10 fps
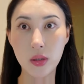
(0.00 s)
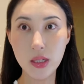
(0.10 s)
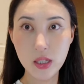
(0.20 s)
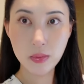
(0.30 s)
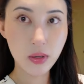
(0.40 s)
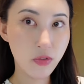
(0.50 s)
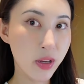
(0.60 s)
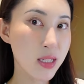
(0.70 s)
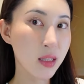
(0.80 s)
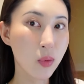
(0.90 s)
this is me
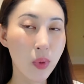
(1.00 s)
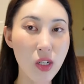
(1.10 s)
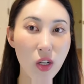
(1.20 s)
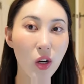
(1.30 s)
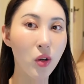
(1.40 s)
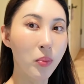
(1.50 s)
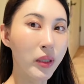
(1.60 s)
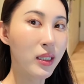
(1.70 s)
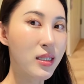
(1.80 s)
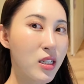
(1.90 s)
facing the window,
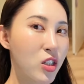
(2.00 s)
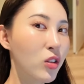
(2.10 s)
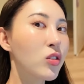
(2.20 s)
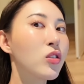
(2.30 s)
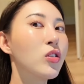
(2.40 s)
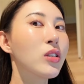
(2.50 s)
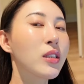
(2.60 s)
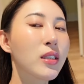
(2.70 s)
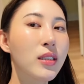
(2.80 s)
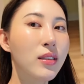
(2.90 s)
but it doesn't
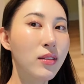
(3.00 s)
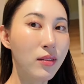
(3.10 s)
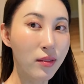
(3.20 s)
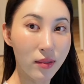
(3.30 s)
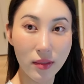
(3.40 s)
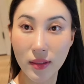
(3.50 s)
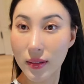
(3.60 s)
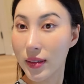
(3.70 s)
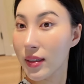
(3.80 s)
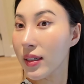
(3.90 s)
look
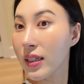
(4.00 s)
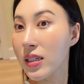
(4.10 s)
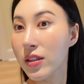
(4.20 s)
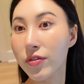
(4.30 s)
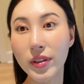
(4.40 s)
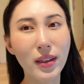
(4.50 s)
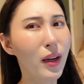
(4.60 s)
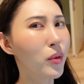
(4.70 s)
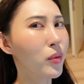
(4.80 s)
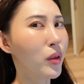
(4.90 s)
any different, I
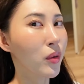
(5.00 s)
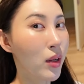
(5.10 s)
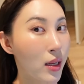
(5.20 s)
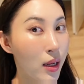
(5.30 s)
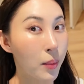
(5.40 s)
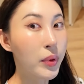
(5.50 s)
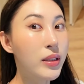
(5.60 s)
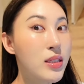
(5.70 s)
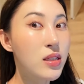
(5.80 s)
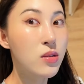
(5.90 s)
don't know. But
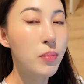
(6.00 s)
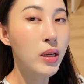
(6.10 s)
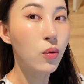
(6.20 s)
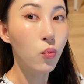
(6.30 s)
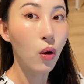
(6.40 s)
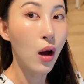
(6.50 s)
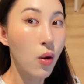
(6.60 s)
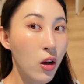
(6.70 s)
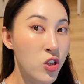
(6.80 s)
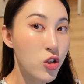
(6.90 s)
this is me
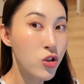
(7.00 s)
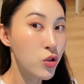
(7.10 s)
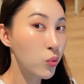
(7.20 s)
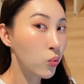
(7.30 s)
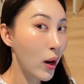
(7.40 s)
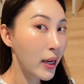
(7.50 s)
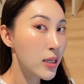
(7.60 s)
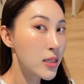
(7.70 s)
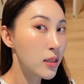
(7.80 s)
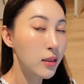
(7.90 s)
under
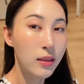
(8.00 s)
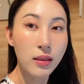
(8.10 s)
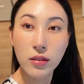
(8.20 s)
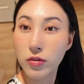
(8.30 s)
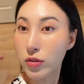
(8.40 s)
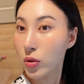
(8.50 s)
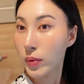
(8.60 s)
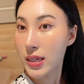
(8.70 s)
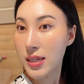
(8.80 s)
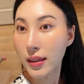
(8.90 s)
direct
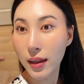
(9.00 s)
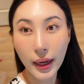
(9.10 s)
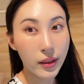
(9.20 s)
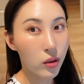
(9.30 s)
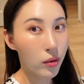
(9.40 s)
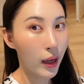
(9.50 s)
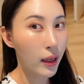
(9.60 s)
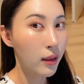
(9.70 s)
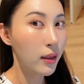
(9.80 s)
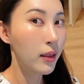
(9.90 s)
fluorescent light,
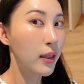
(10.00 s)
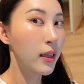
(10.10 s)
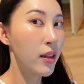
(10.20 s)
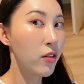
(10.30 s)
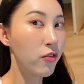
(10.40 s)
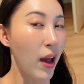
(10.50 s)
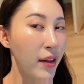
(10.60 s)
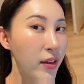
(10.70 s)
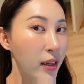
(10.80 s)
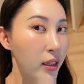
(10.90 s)
okay? And the
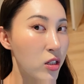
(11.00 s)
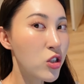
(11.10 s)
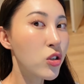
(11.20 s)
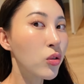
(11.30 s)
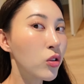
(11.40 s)
fact that I can still